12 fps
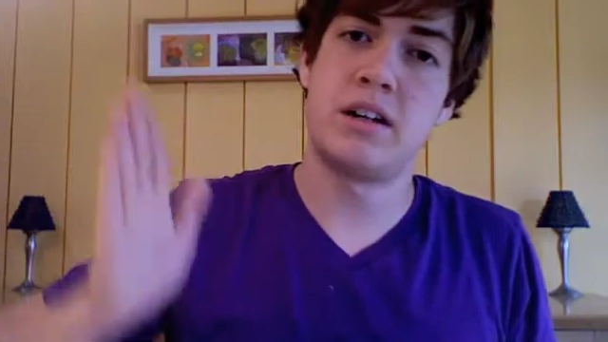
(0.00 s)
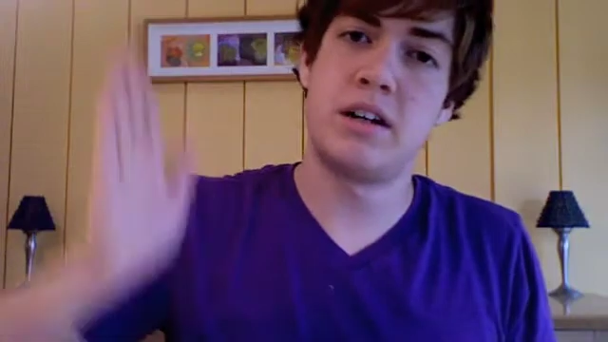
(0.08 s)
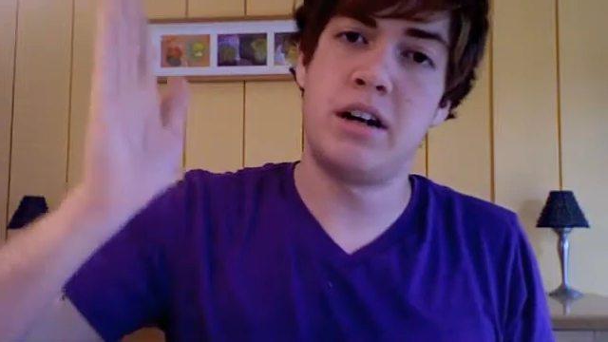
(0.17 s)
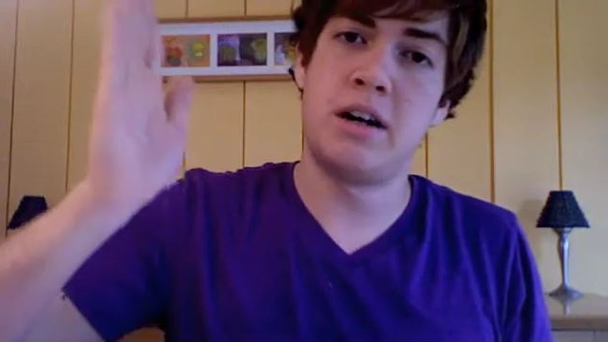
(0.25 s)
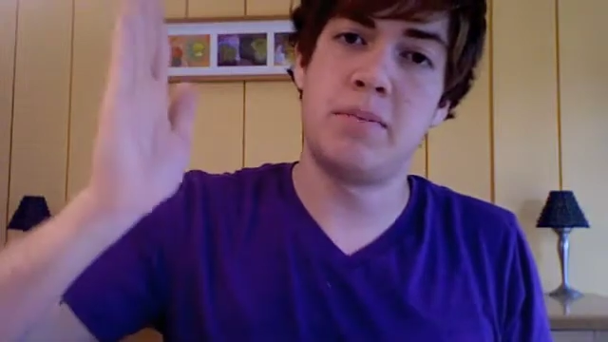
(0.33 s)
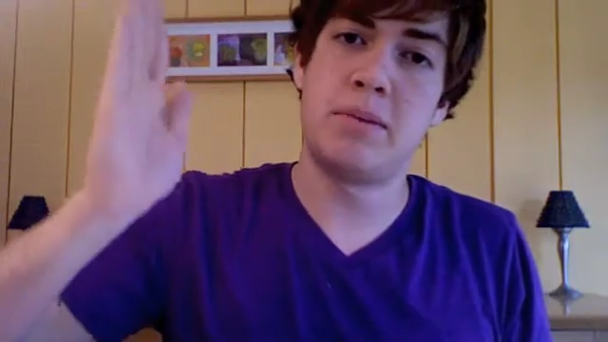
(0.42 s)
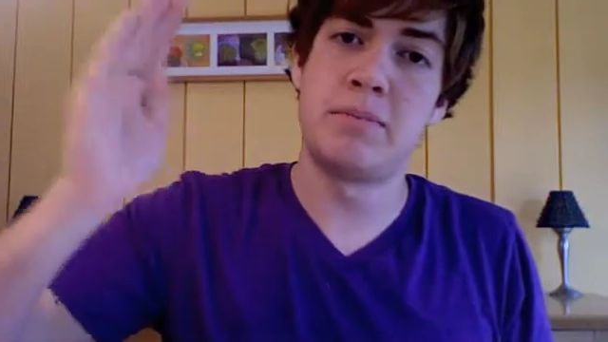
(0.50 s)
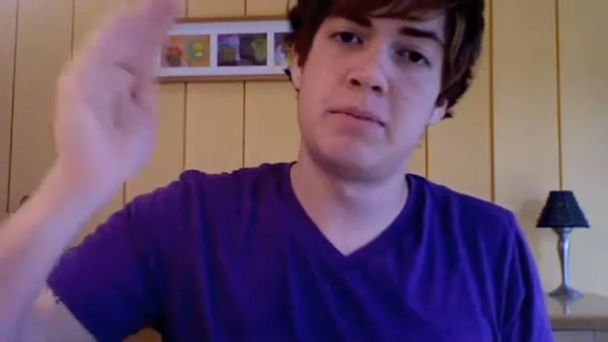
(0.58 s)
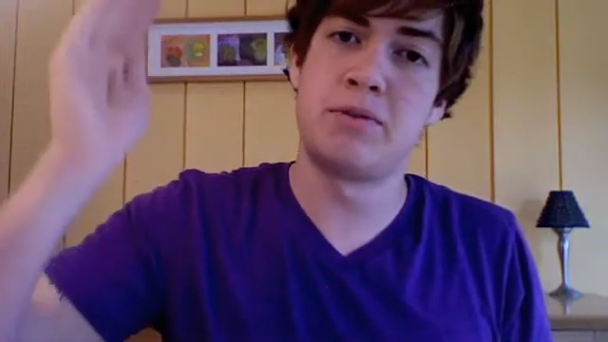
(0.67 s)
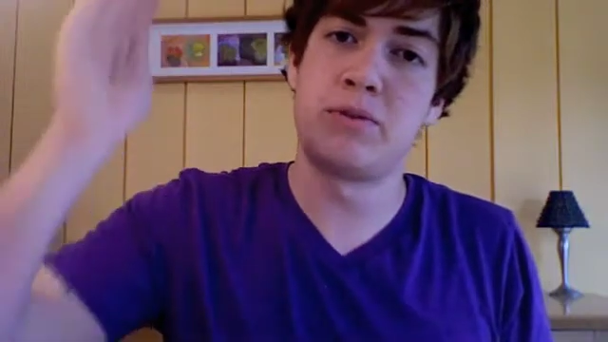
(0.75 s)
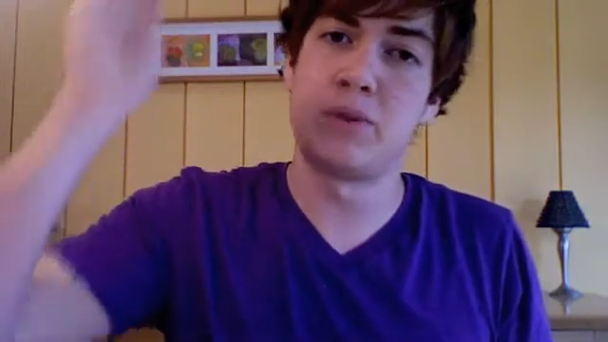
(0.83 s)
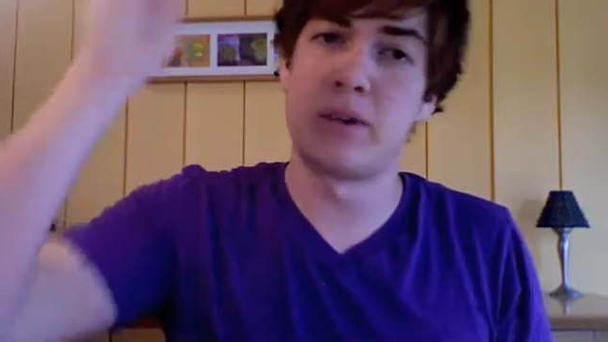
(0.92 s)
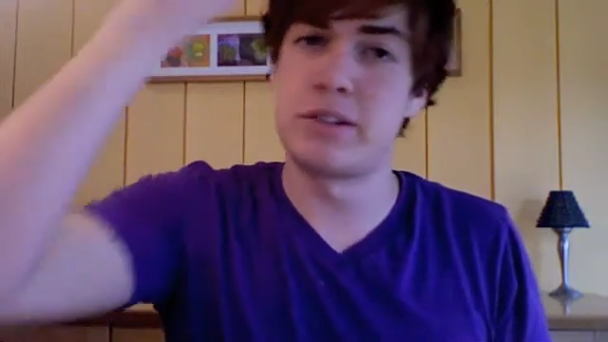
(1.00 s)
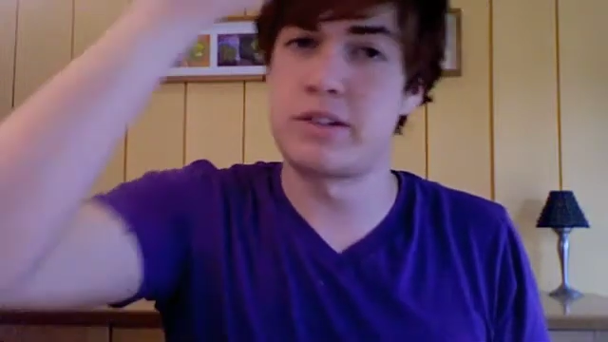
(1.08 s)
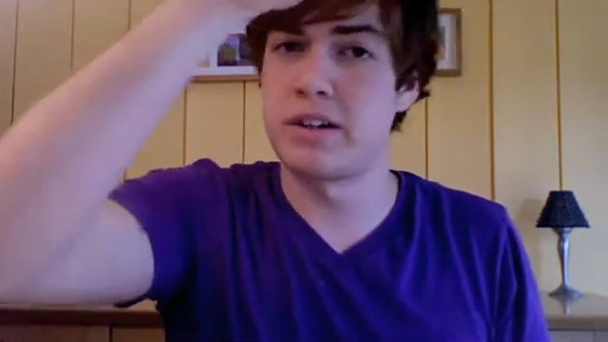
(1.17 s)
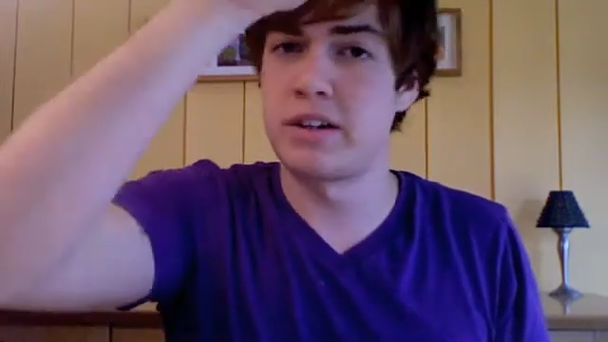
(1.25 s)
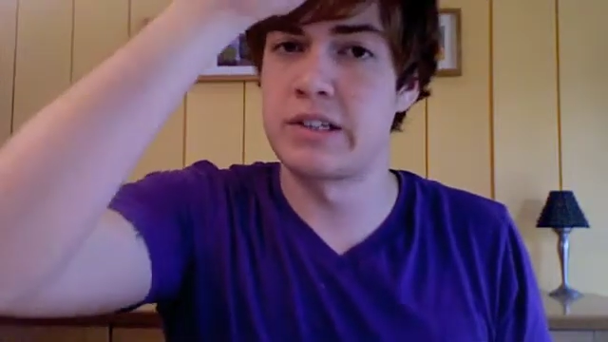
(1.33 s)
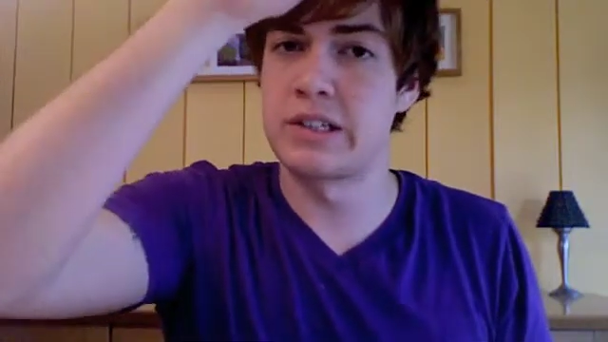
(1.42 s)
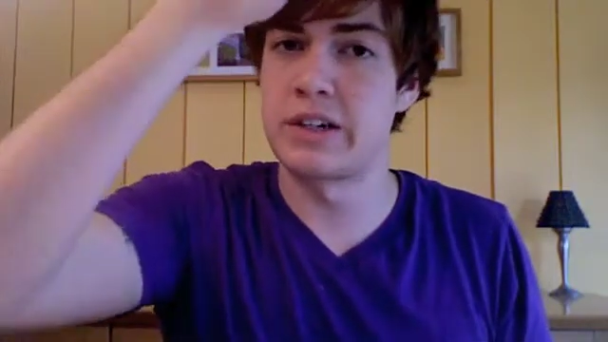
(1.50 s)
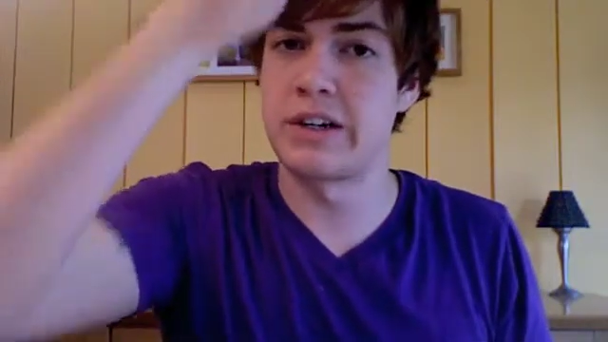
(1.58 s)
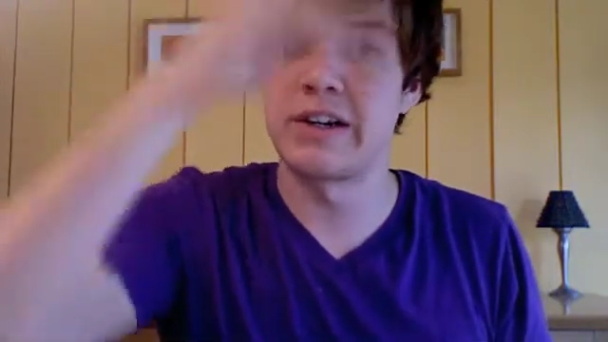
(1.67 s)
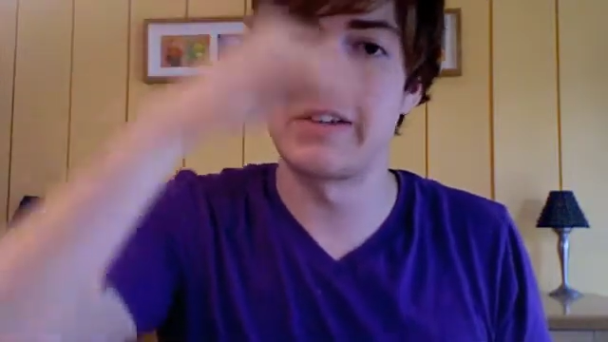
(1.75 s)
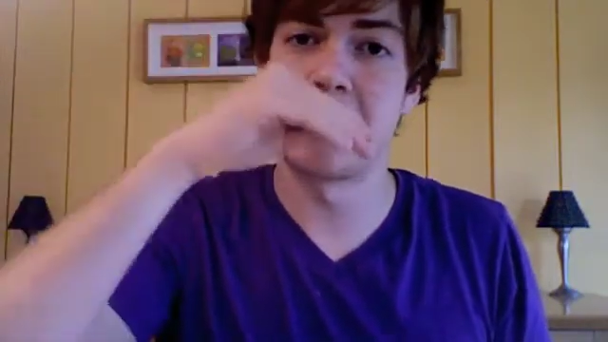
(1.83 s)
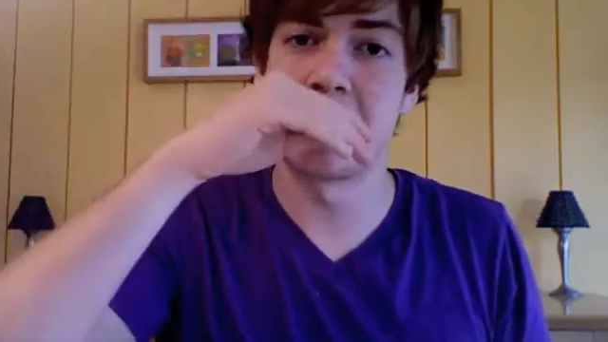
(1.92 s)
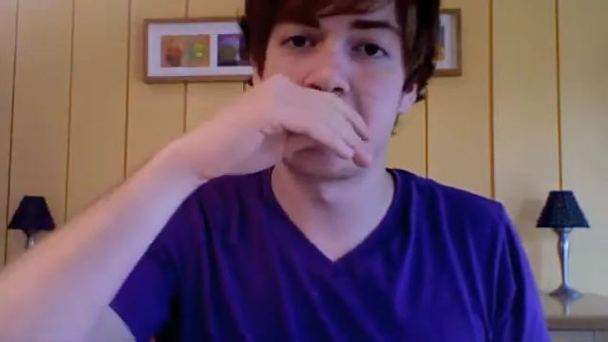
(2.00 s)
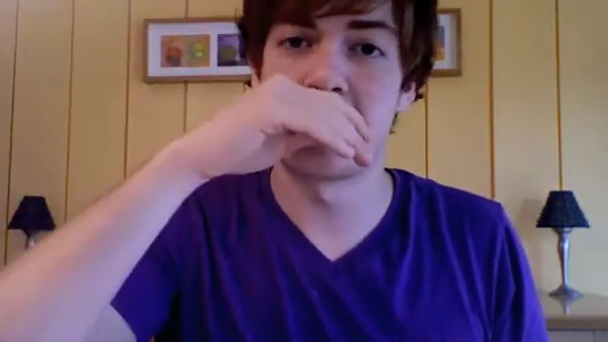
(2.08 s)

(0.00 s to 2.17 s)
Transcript: up before it starts curving.